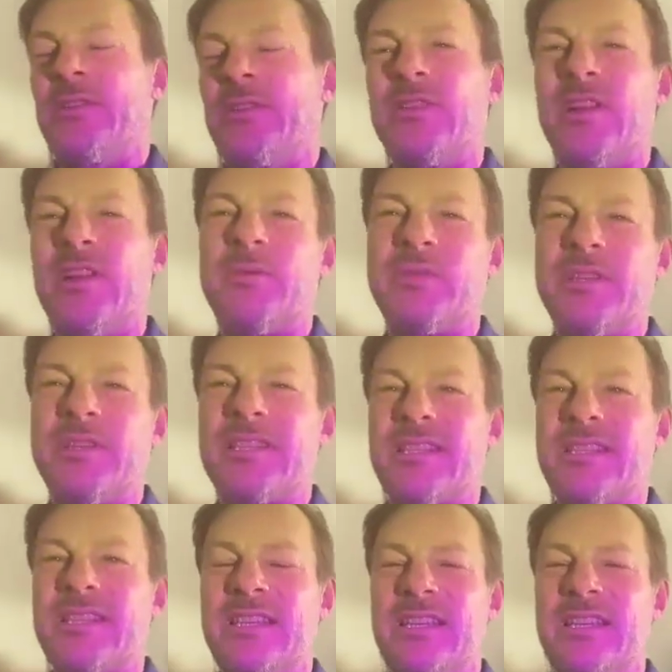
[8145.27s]
You're not really
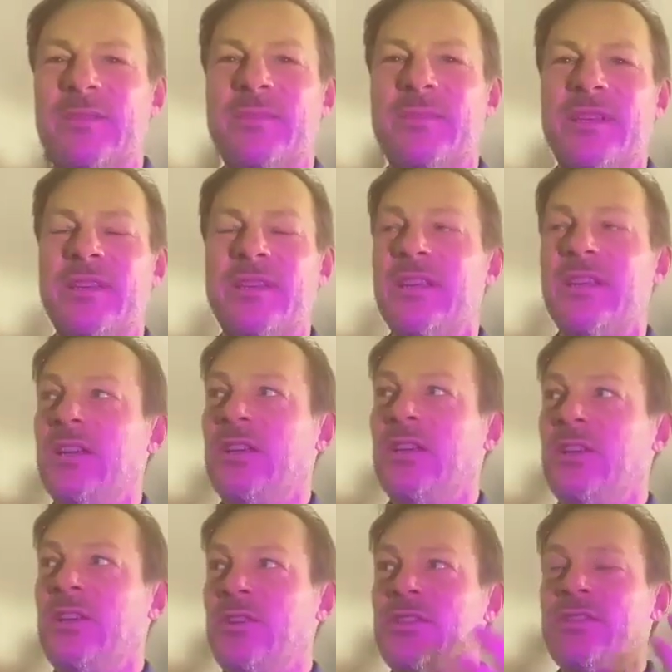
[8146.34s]
seeing it, but
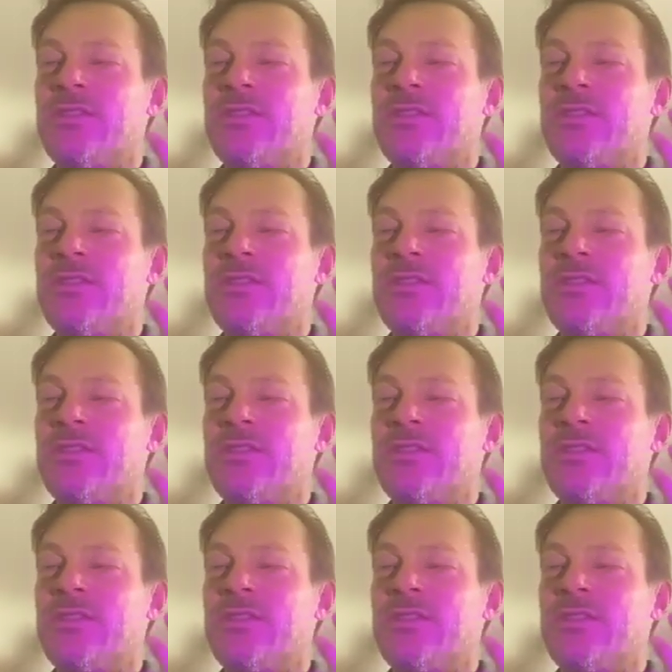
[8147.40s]
you